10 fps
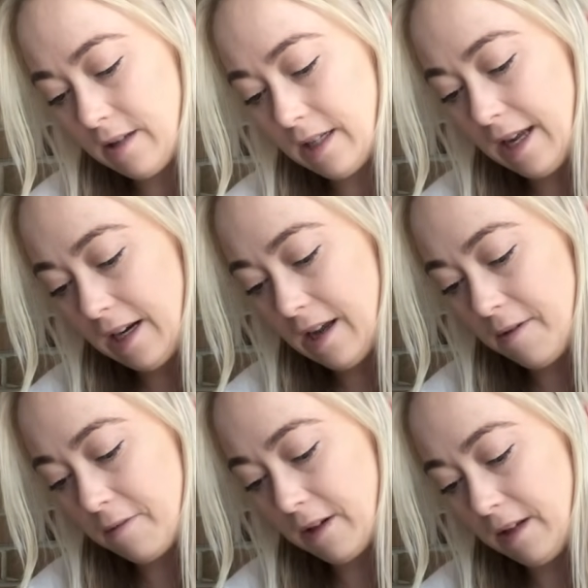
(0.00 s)
Let
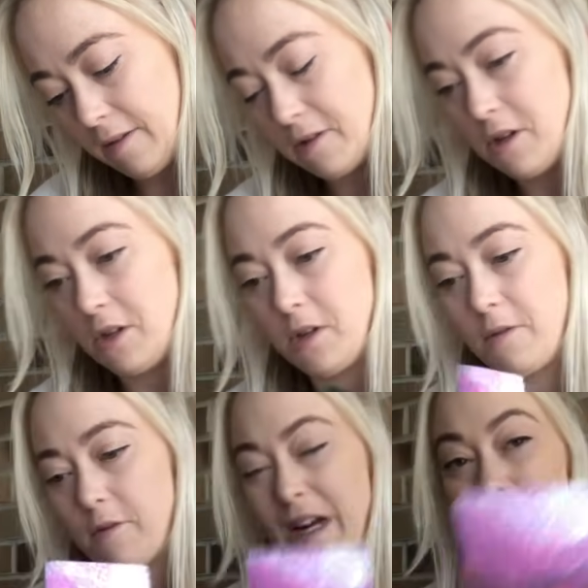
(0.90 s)
Love Lift You to
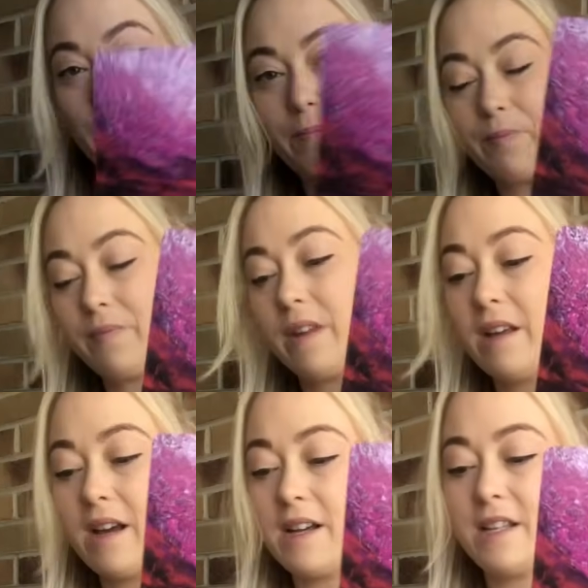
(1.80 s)
Freedom,
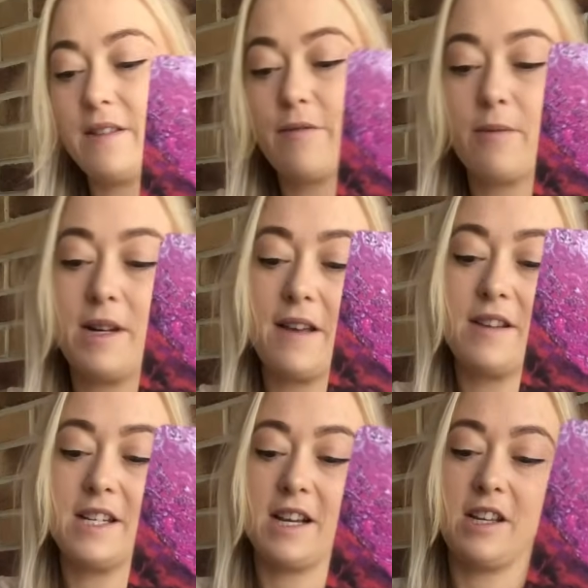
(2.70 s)
and then from another
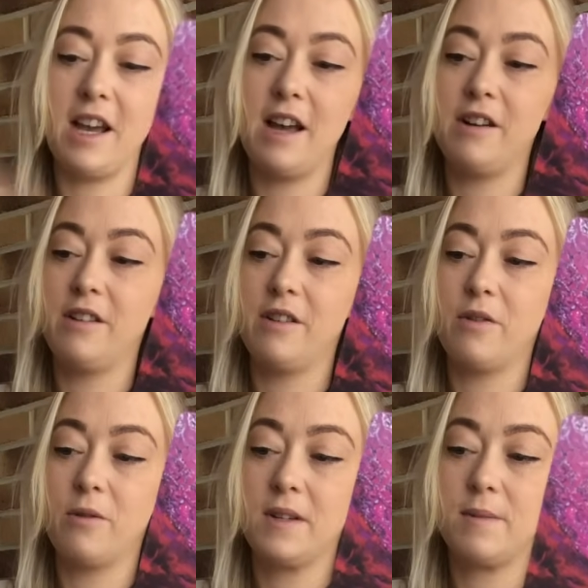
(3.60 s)
deck you had the
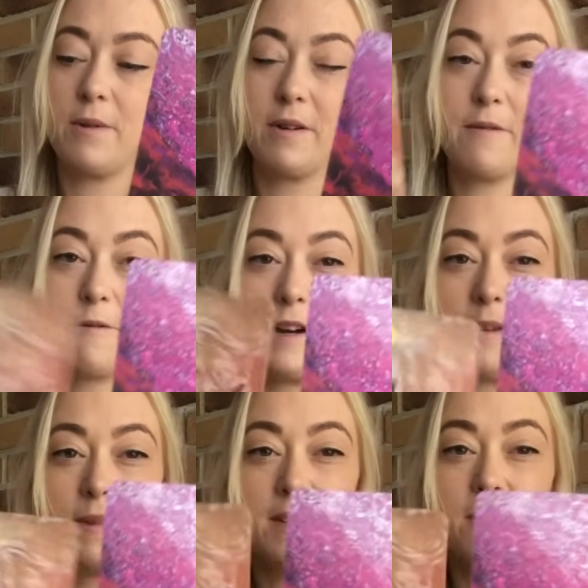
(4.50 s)
Horse Spirit,
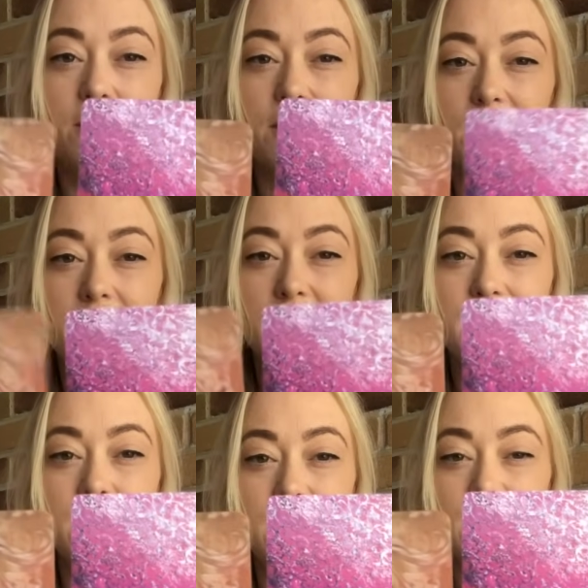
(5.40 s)
Freedom Is Yours.
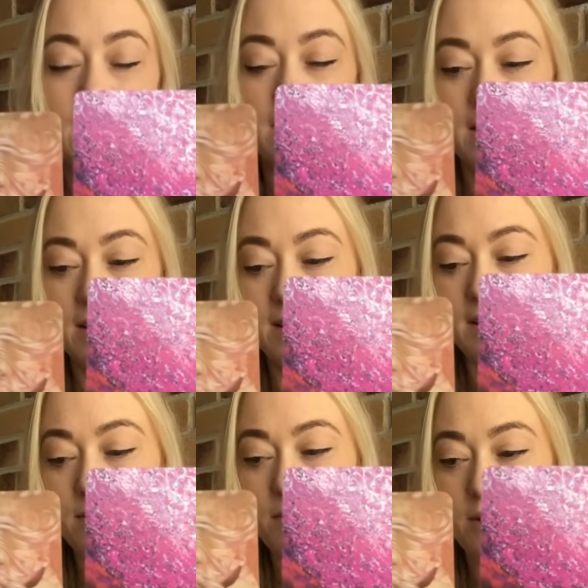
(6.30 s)

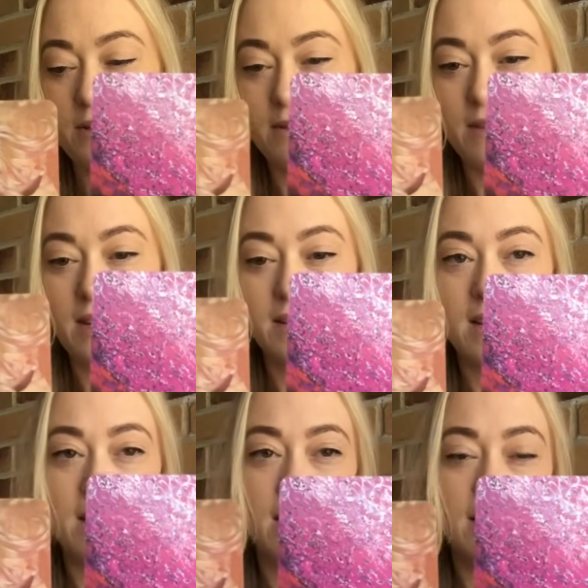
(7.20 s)
So both of these
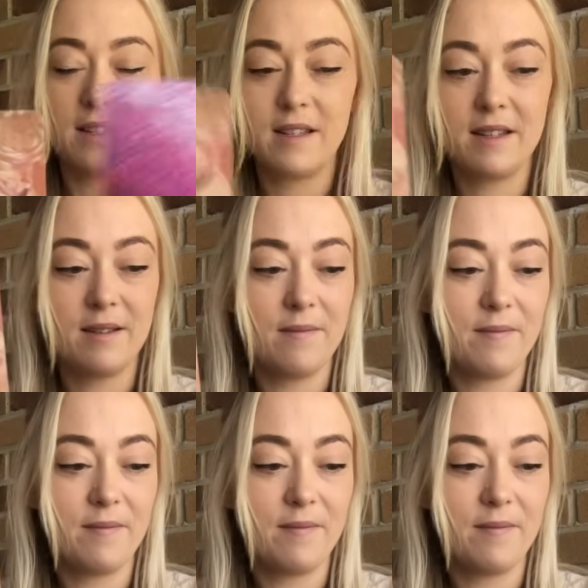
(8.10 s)
cards,